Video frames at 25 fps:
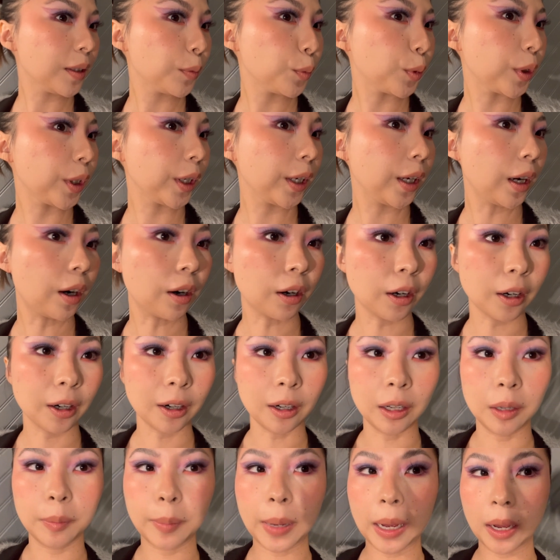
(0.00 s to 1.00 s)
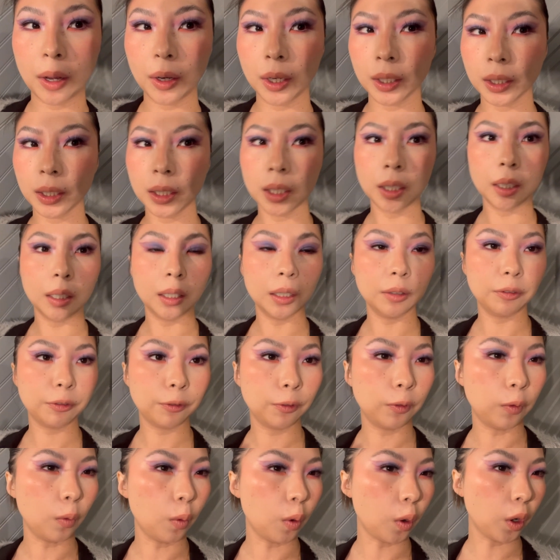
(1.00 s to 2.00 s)
we are about a good
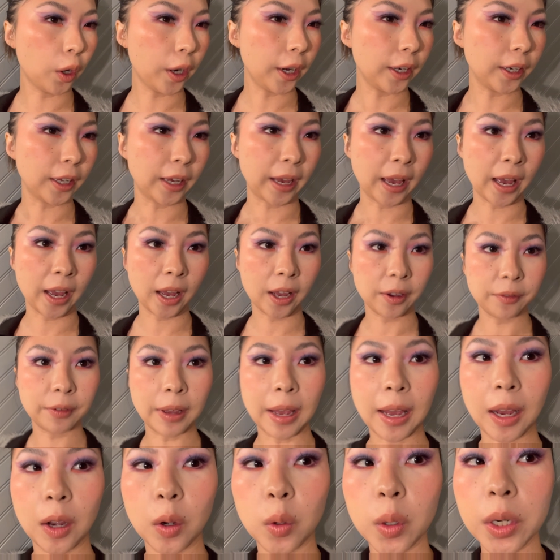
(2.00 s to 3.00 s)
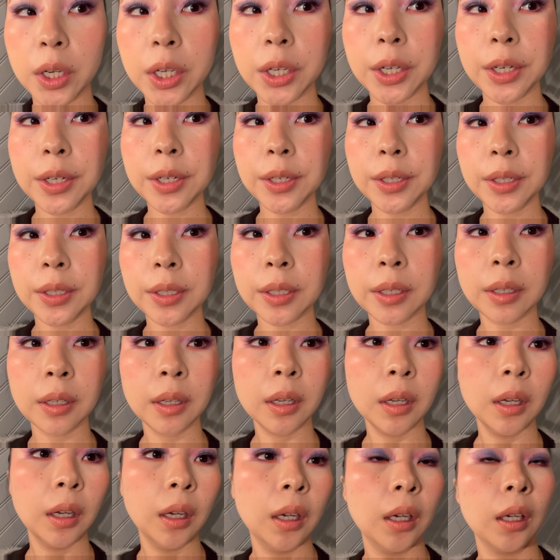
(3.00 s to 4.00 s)
4.5 hours.
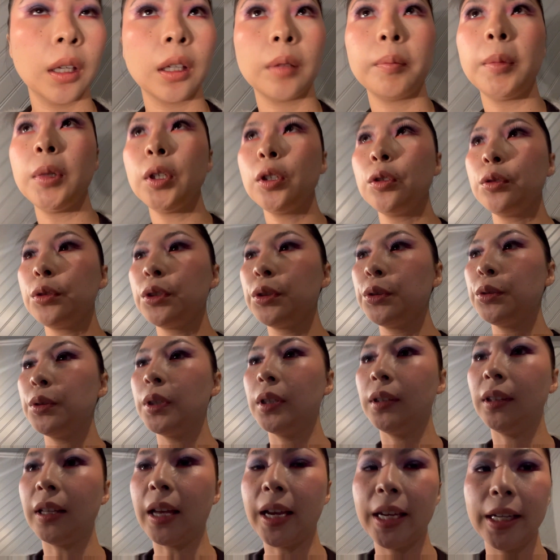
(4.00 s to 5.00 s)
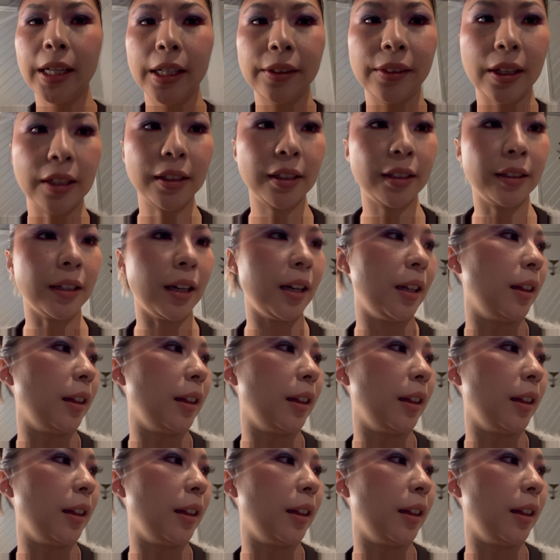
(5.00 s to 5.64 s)
I'm gonna go to a lighting that's not